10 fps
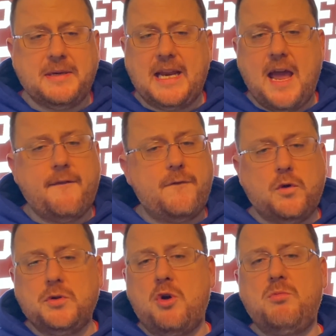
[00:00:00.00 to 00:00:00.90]
but they have
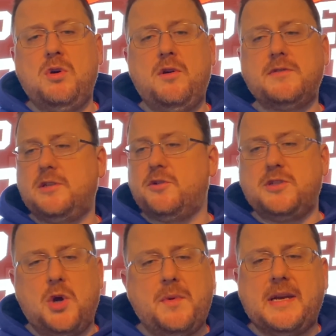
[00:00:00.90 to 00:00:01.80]
full no moves and there's
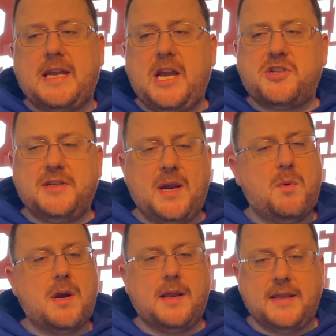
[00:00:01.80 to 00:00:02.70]
no indication they
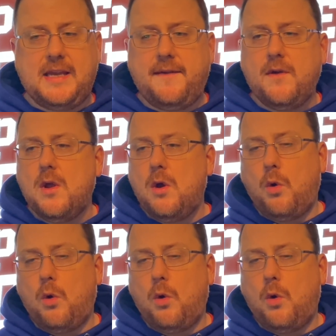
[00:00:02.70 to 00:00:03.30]
want to leave